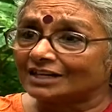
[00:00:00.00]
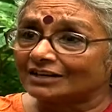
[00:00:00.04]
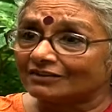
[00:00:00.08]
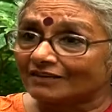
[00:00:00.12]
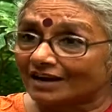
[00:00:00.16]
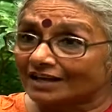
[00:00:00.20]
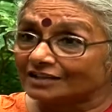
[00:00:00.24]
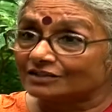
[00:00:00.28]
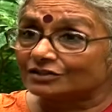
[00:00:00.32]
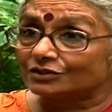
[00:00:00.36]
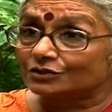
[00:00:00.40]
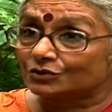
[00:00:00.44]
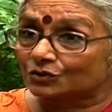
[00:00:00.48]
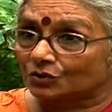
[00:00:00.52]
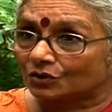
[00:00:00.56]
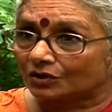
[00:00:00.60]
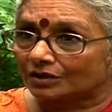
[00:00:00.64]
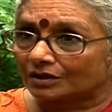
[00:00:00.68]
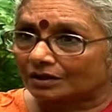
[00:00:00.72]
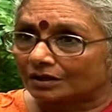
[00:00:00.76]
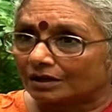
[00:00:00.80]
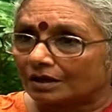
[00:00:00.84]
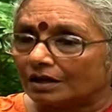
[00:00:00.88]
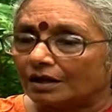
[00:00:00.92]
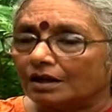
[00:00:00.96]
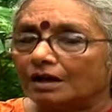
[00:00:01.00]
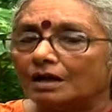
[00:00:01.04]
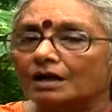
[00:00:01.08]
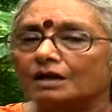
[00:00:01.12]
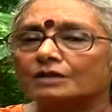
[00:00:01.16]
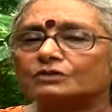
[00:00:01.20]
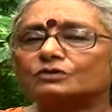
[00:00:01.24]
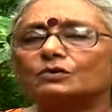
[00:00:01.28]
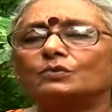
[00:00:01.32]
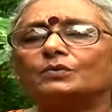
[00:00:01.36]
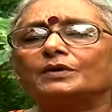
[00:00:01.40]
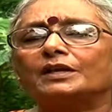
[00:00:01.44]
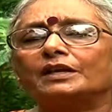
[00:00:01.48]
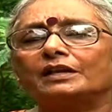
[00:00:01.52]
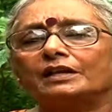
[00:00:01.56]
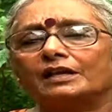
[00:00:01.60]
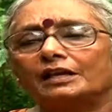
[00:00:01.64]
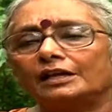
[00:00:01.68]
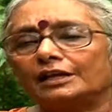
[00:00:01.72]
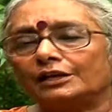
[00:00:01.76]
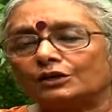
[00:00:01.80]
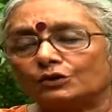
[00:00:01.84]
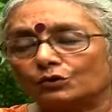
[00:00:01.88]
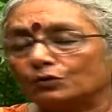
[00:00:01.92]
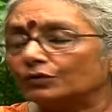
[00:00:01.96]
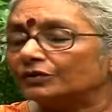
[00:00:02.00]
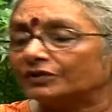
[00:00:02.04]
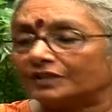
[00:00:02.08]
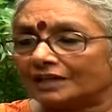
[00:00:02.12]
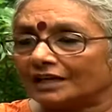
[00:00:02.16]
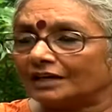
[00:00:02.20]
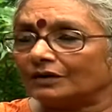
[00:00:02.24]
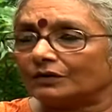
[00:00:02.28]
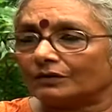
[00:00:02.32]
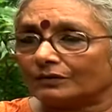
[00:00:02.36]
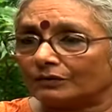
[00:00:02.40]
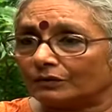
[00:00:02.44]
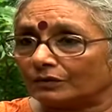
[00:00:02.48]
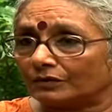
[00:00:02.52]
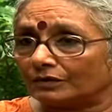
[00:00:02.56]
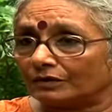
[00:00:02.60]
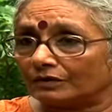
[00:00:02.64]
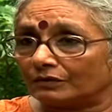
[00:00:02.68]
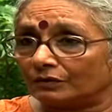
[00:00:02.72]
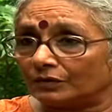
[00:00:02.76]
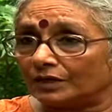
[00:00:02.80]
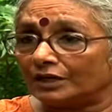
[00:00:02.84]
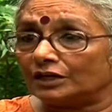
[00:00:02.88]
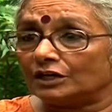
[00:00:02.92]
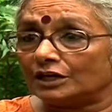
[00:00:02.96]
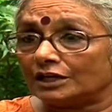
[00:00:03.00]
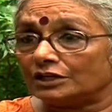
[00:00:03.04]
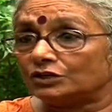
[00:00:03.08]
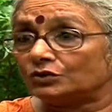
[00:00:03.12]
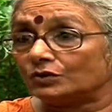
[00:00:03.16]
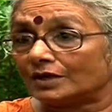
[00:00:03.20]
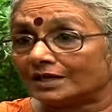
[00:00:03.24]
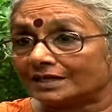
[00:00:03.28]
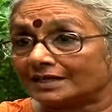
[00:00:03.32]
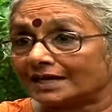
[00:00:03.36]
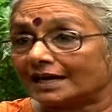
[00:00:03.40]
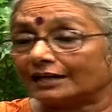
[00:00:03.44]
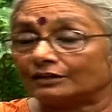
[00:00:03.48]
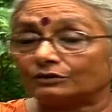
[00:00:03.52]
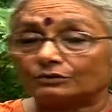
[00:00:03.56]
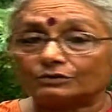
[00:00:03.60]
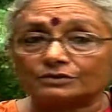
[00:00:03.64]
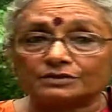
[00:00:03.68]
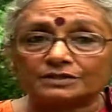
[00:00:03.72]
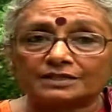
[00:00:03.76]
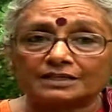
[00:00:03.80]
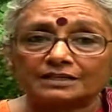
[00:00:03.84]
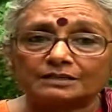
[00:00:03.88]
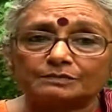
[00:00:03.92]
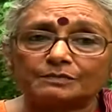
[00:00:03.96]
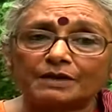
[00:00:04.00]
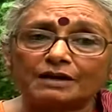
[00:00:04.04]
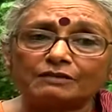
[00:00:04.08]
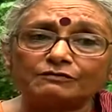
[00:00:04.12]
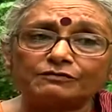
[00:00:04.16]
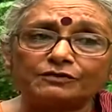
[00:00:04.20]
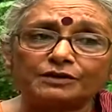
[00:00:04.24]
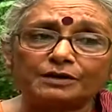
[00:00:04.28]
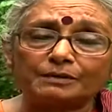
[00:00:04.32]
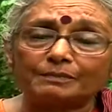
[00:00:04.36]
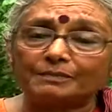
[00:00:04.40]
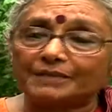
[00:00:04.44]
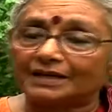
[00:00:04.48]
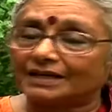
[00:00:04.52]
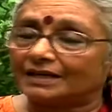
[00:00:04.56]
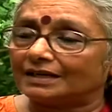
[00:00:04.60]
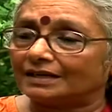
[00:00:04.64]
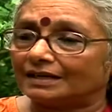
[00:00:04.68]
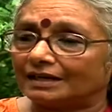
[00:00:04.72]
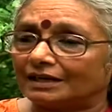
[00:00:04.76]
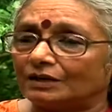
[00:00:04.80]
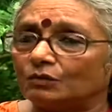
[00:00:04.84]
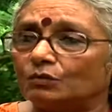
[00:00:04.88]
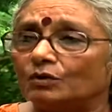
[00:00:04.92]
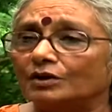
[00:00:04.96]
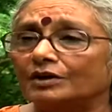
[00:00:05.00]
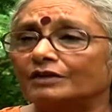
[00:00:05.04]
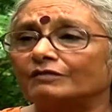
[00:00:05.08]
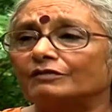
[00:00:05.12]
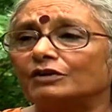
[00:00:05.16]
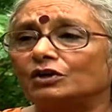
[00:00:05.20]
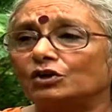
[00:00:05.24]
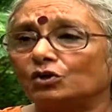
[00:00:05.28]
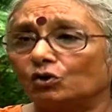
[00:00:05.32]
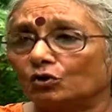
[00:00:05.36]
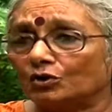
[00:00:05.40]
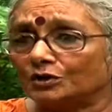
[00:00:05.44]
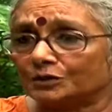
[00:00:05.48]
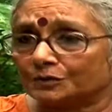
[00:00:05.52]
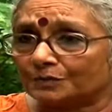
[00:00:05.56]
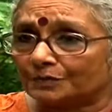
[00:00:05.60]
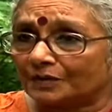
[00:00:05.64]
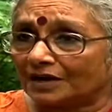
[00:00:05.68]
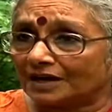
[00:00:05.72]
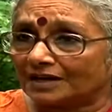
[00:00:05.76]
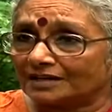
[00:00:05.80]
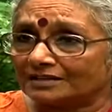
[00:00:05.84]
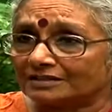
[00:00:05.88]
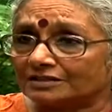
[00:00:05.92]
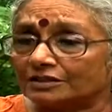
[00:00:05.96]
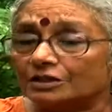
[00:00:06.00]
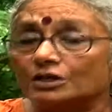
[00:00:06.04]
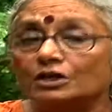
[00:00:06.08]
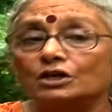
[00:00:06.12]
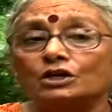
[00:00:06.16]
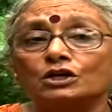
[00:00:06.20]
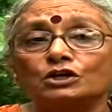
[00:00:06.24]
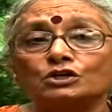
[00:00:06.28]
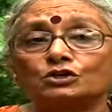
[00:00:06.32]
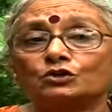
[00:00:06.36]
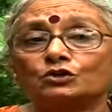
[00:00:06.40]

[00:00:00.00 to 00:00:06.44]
have any rights at all. So we really do think we need to attack those things. But for a beginning, whatever law is passed